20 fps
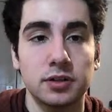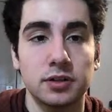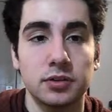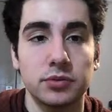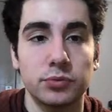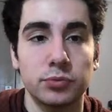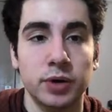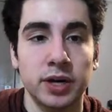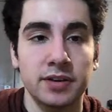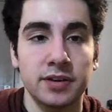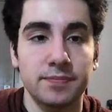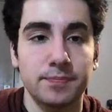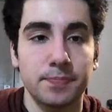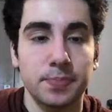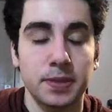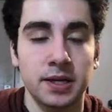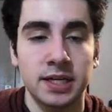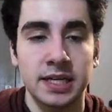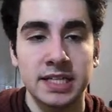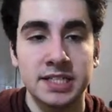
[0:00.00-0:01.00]
when
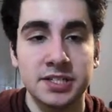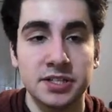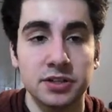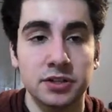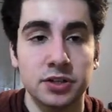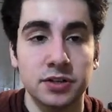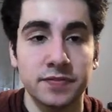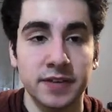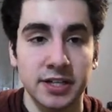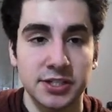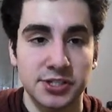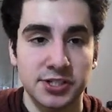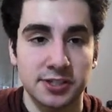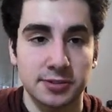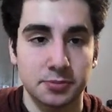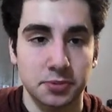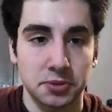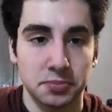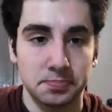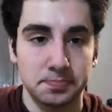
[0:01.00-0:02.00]
it's a good
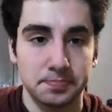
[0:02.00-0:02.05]
vegetable.